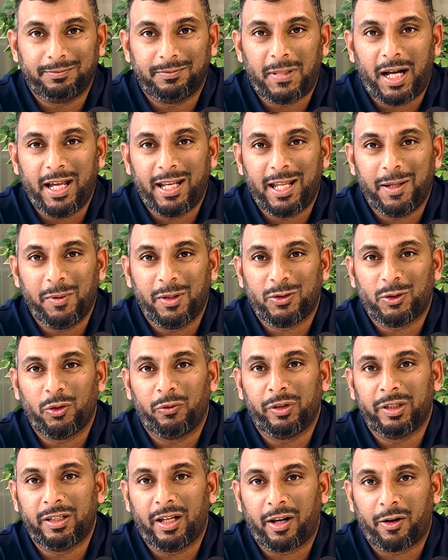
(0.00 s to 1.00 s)
My name is
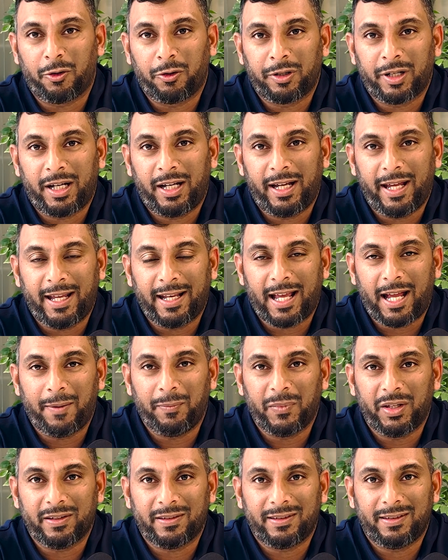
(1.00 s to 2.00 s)
Suvidh Arora and
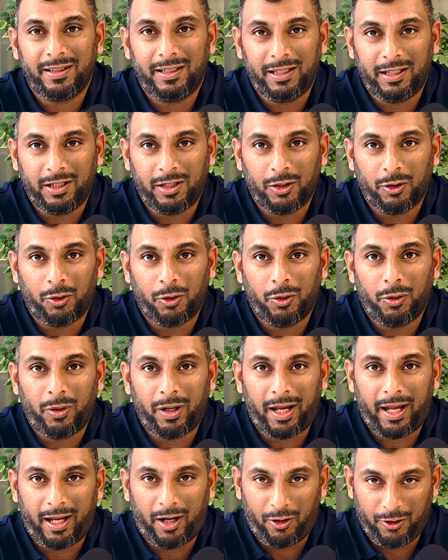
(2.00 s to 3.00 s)
I'm the CEO
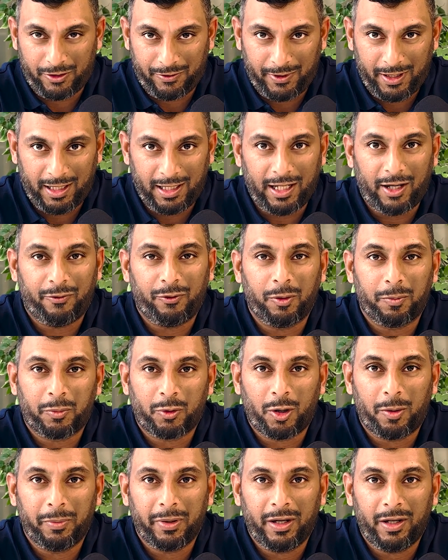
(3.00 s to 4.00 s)
Australia for
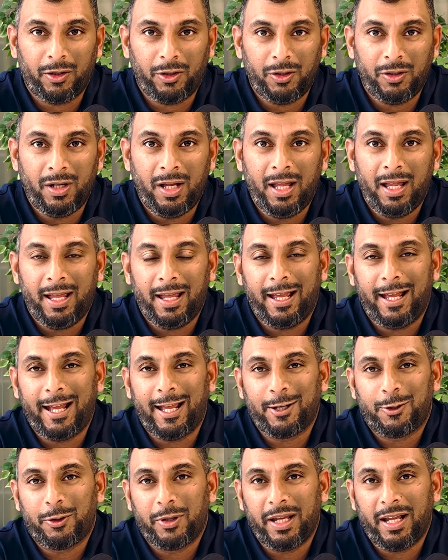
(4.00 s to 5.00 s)
PropHero.
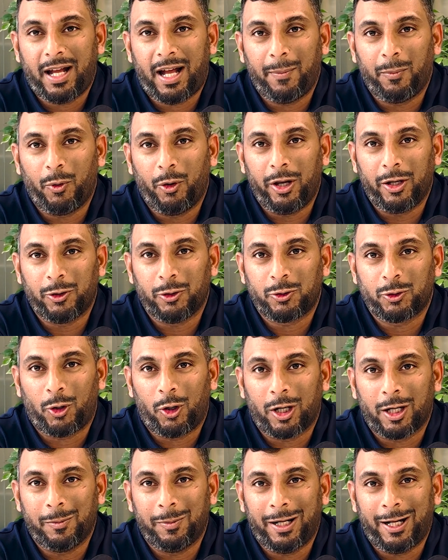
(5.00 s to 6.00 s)
And today I'm going to
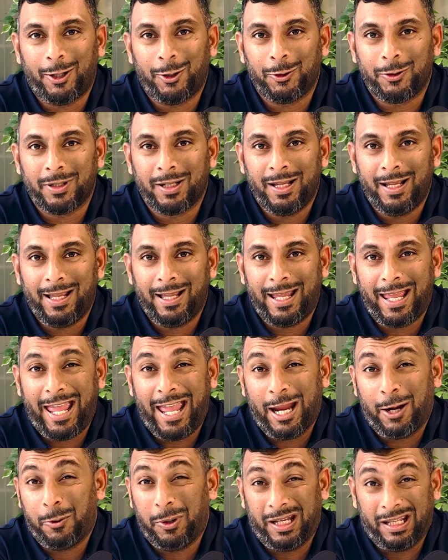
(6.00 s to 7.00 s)
talk about
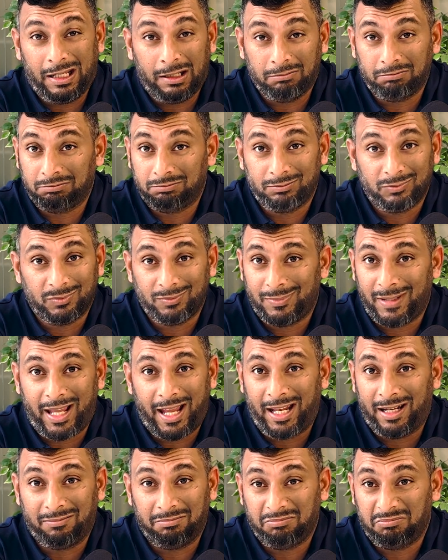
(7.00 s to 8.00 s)
equity
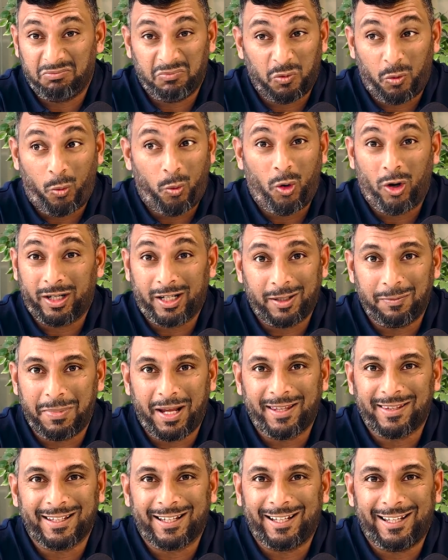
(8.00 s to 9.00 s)
and what it
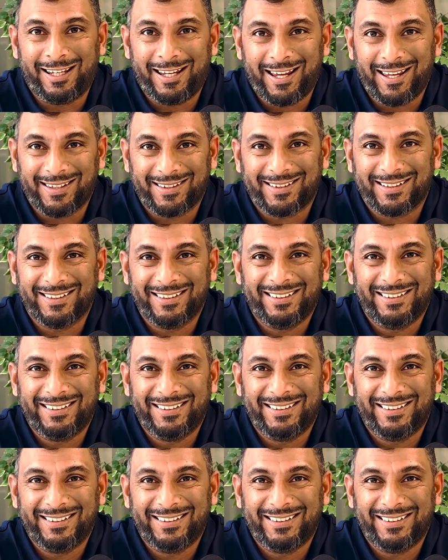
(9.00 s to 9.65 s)
basically is.